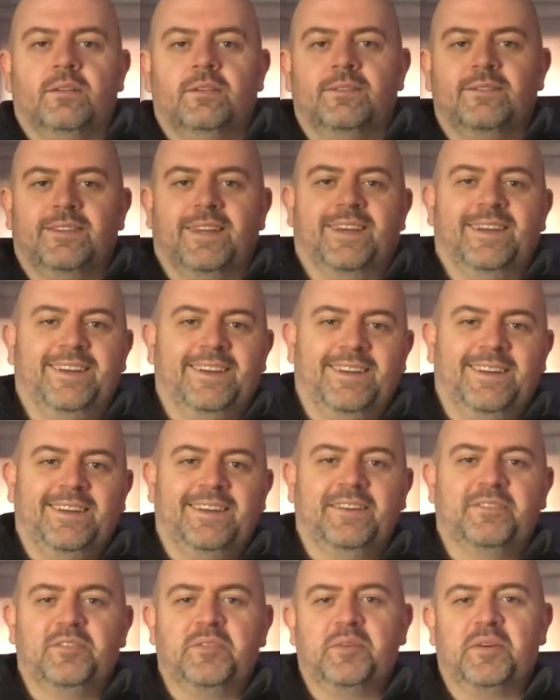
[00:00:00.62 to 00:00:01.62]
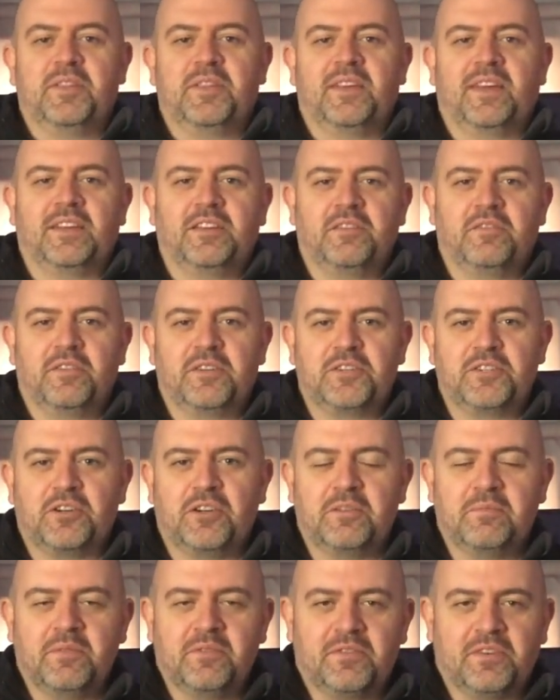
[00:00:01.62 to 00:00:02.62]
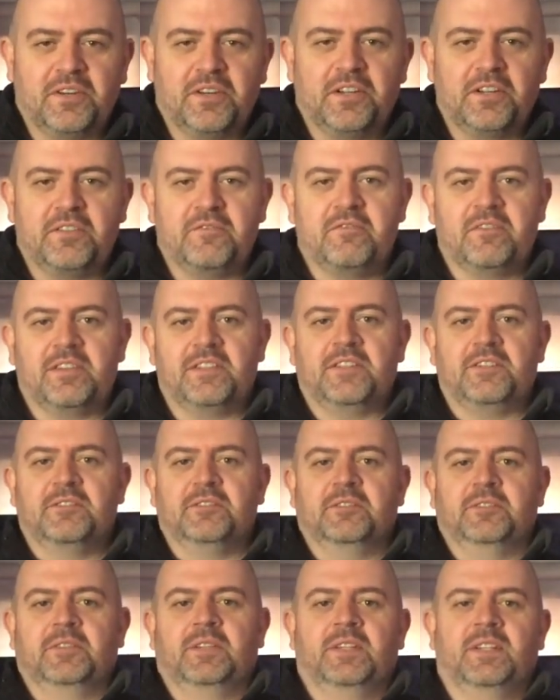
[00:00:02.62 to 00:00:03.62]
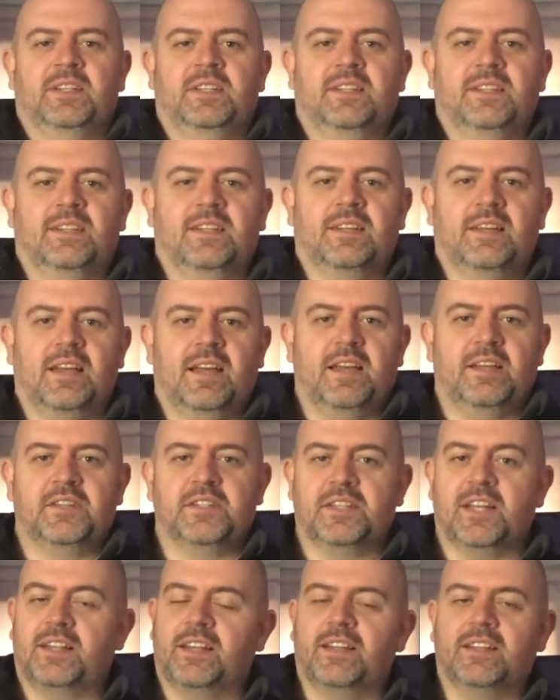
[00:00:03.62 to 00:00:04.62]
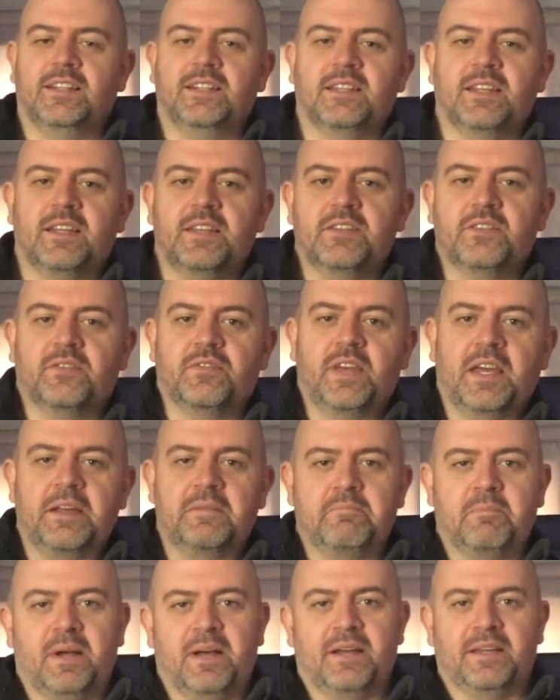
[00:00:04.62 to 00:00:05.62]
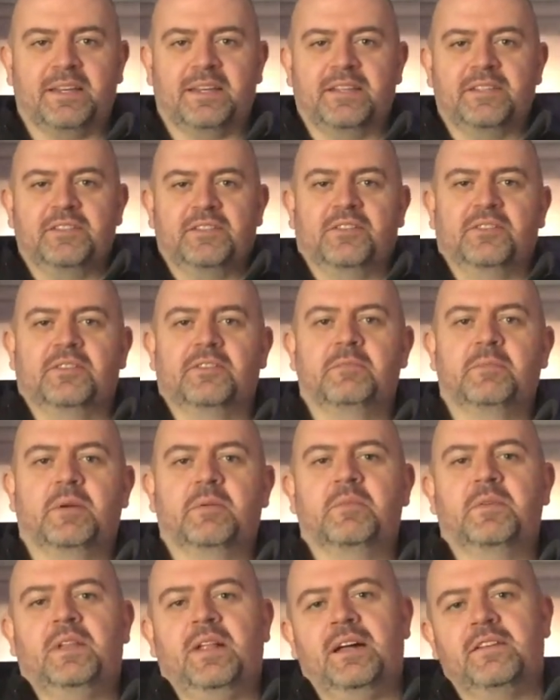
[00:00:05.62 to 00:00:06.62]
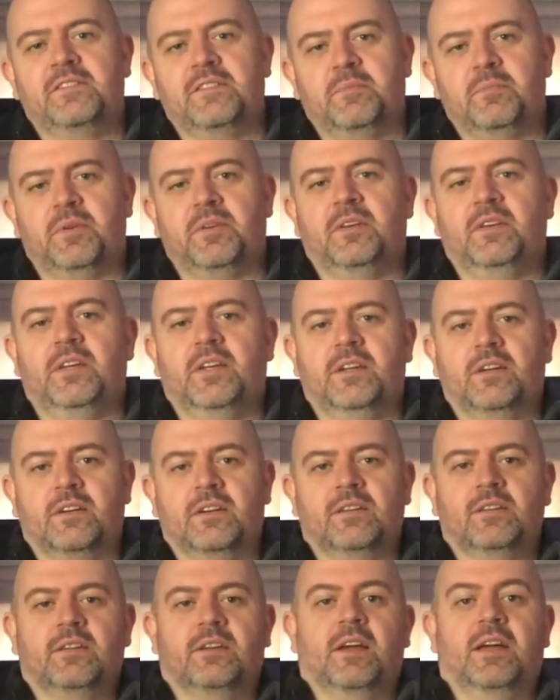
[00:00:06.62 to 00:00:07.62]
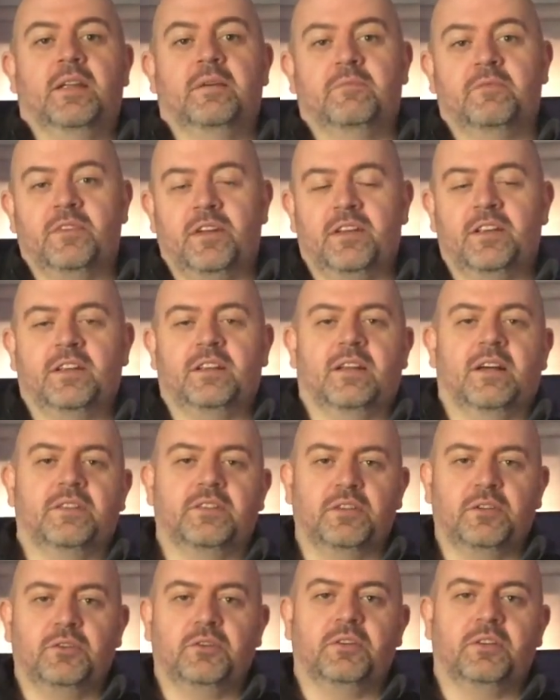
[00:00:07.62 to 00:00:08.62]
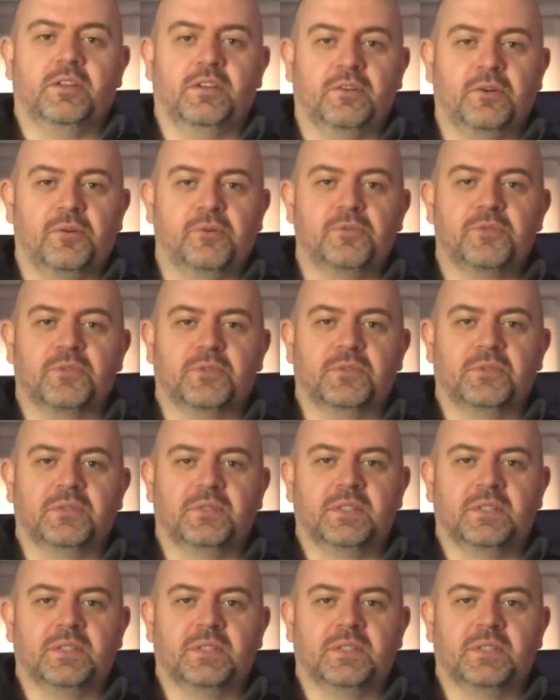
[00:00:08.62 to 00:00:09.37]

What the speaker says: Hey everyone, thank you for joining me for another video. Still early days of getting back into it, but I'm glad to be here and I'm very glad that you're here also.